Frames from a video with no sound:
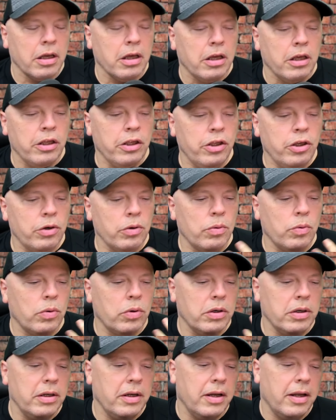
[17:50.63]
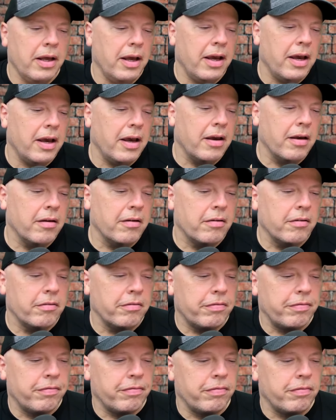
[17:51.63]
you wouldn't
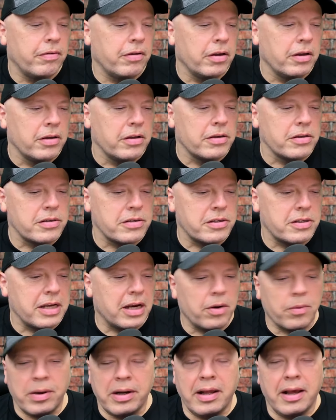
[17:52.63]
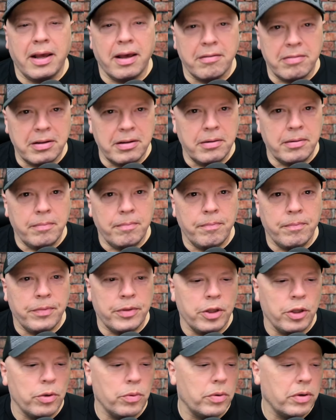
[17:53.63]
have Stairway to Heaven,
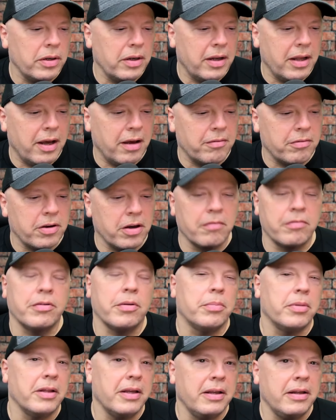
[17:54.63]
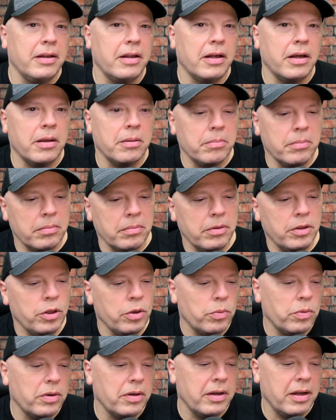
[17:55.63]
you wouldn't have Comfortably Numb,
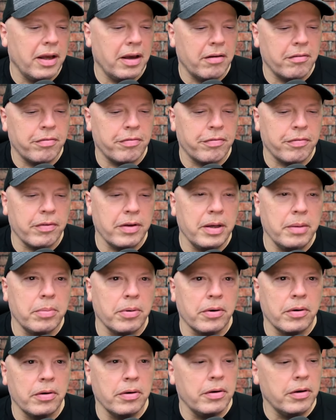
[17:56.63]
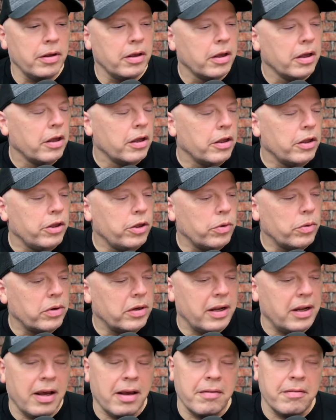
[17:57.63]
you wouldn't have Freebird, you
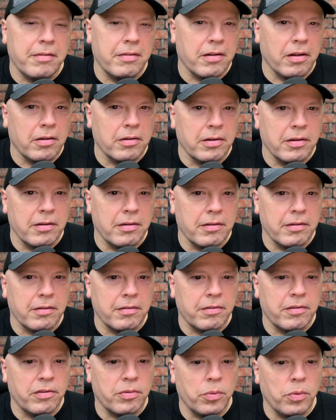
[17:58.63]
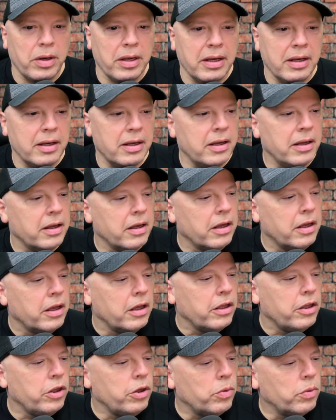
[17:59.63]
wouldn't have Sultans of Swing,
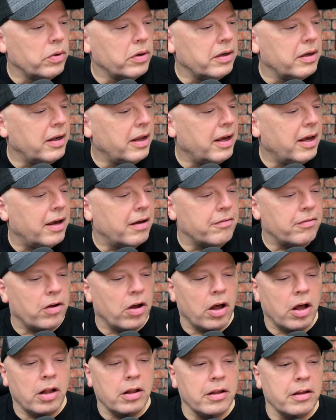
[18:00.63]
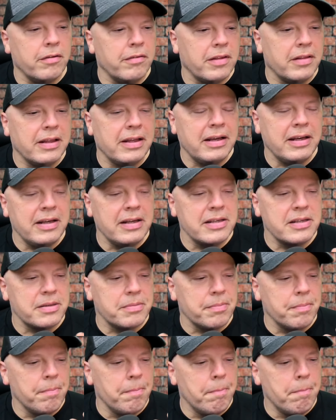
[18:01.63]
you wouldn't have all of
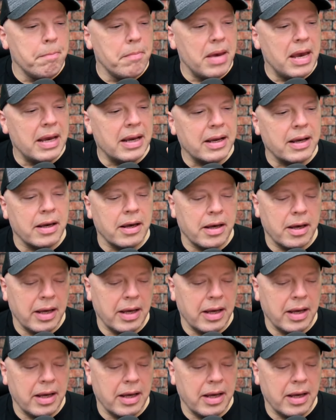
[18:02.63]
these mega